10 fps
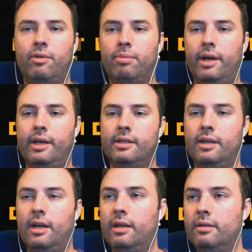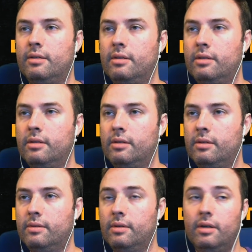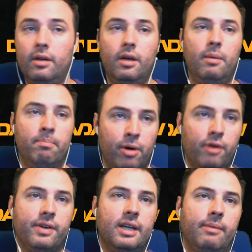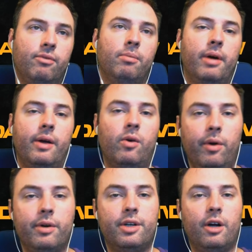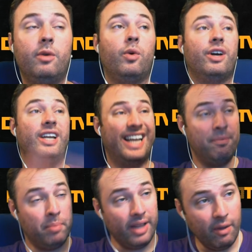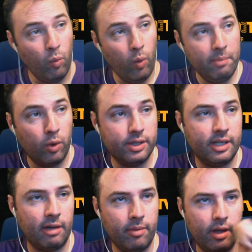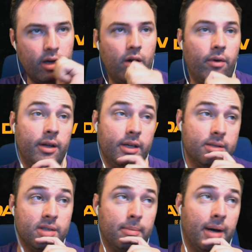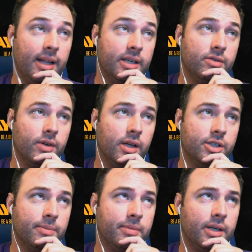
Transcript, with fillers: for a break, is it not? Perfect time for a break. When we return, we're going to play one more segment, and I'm going to run and get some tamales for lunch, I'm